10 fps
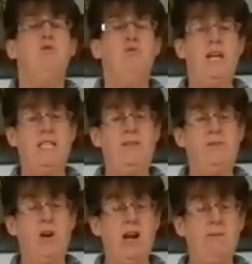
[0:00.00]
ready
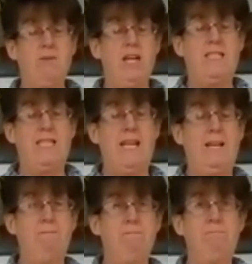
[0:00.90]
for our
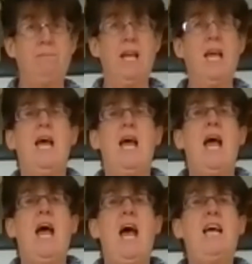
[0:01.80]
writing.
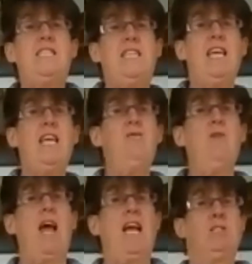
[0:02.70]
A
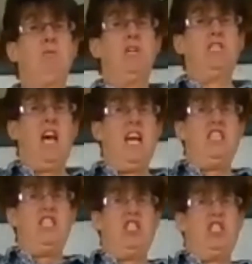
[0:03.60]
T-Rex was a
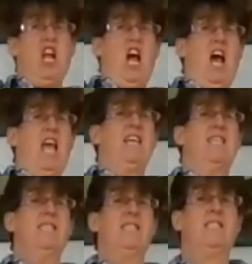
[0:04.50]

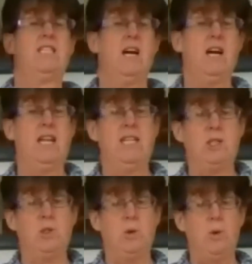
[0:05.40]
giant
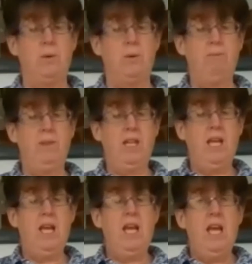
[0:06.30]
dinosaur.
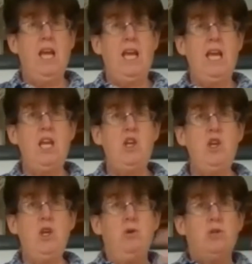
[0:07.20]
It
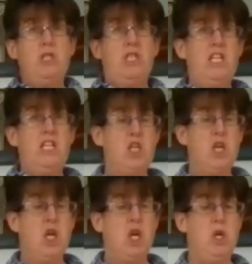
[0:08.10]
used
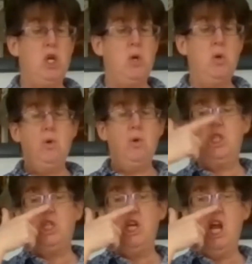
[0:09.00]
its
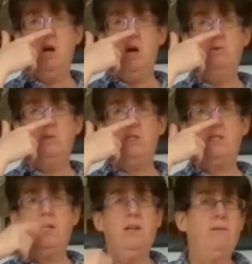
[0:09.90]
huge nose
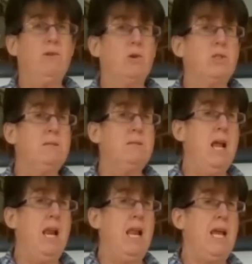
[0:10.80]
for
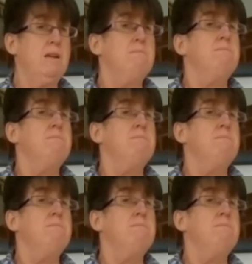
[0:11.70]
smelling